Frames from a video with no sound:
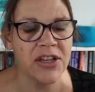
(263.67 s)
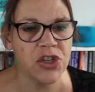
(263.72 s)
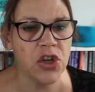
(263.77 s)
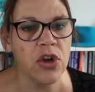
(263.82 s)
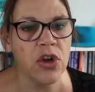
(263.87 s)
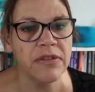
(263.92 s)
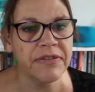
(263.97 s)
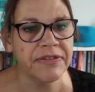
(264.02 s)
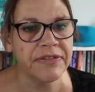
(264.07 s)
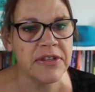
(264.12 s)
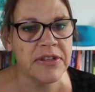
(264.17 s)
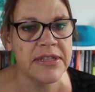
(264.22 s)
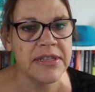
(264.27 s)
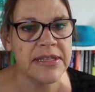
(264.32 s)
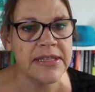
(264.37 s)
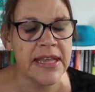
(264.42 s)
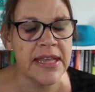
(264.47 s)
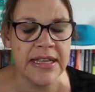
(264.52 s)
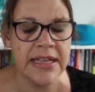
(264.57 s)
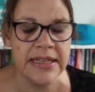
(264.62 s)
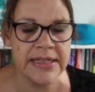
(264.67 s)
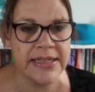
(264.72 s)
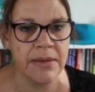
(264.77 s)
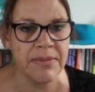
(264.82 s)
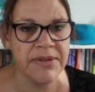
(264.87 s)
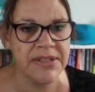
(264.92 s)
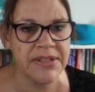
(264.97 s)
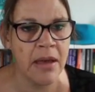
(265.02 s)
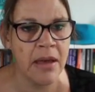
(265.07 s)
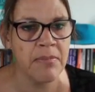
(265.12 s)
conference in
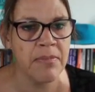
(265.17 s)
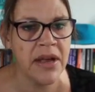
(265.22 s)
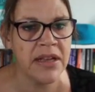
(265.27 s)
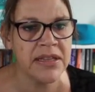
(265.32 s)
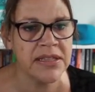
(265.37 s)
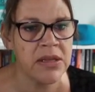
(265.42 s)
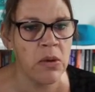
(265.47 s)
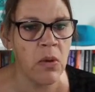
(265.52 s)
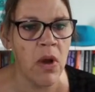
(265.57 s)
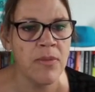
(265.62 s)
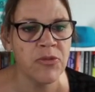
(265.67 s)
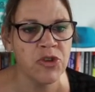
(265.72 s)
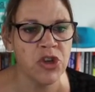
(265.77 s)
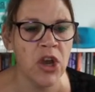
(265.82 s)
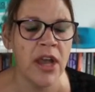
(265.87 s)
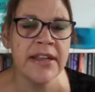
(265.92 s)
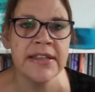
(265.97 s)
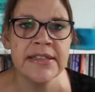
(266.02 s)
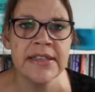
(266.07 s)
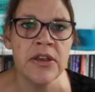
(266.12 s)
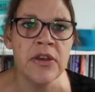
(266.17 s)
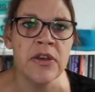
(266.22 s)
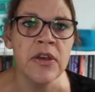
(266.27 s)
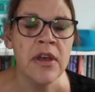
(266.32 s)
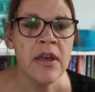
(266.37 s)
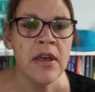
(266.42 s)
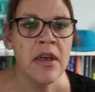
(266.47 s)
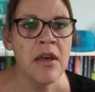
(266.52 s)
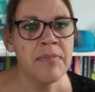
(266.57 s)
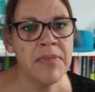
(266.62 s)
September, so I'm trying to
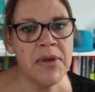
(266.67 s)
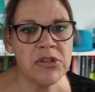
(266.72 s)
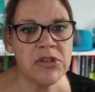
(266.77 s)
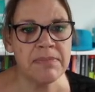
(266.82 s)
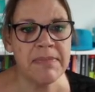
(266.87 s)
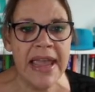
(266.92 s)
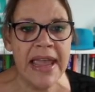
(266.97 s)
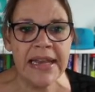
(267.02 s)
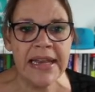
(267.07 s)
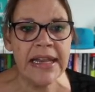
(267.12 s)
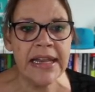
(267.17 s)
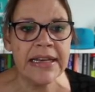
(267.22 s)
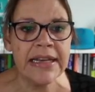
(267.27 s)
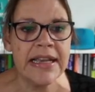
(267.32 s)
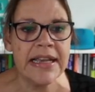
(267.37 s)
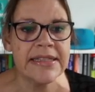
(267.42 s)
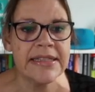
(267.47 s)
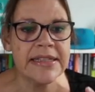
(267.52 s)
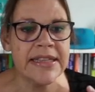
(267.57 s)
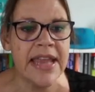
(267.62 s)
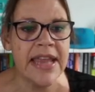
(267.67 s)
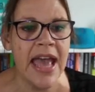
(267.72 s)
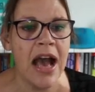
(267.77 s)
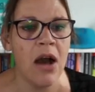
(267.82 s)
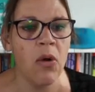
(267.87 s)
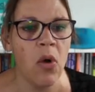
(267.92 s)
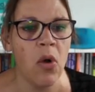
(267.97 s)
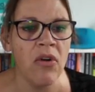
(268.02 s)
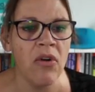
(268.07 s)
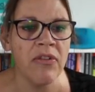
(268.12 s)
build a mailing list now of